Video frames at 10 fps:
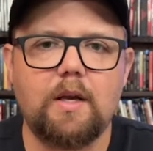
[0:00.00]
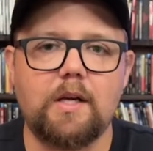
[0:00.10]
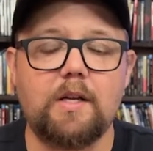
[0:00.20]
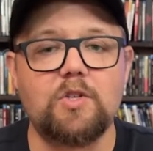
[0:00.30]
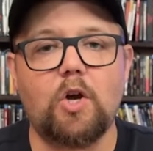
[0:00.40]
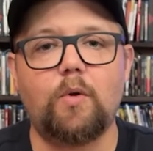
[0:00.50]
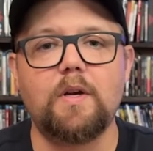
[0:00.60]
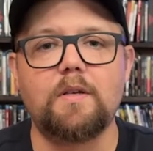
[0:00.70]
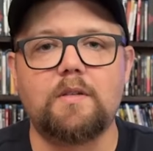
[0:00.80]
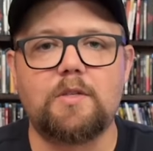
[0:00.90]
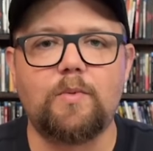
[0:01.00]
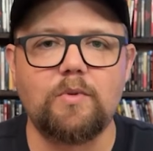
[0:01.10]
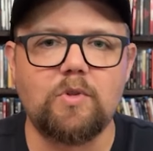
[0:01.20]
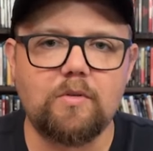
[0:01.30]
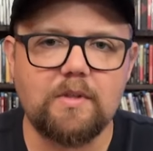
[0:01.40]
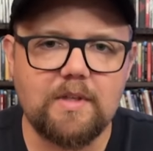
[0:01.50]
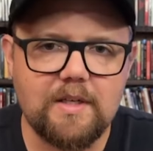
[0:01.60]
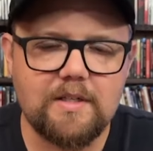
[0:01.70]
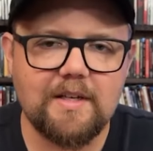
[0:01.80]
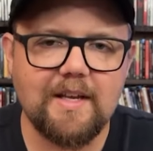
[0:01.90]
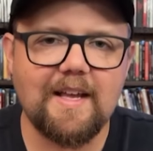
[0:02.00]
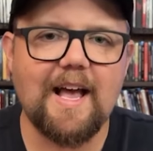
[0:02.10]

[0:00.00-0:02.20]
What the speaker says: And as always, this has been Return to Disc.